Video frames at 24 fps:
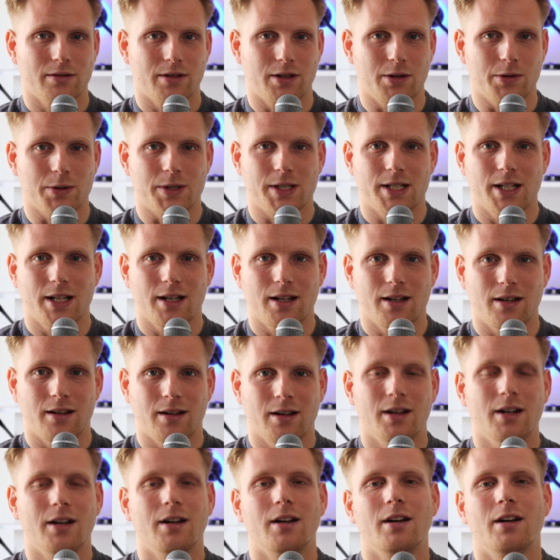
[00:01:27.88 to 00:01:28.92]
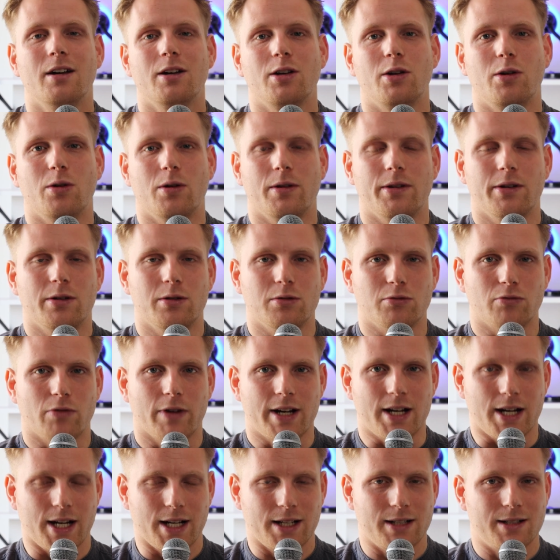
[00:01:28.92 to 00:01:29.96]
you'll see your little
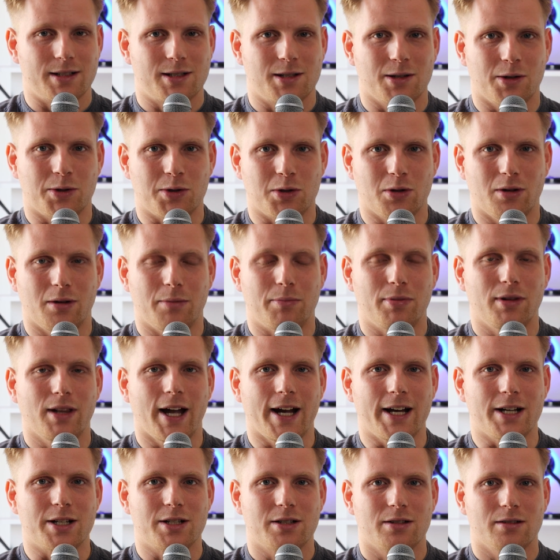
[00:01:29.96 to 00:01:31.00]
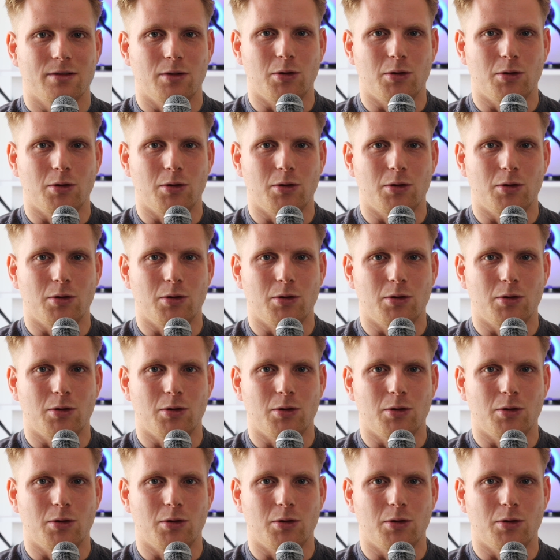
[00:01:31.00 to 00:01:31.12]
reeds on your plate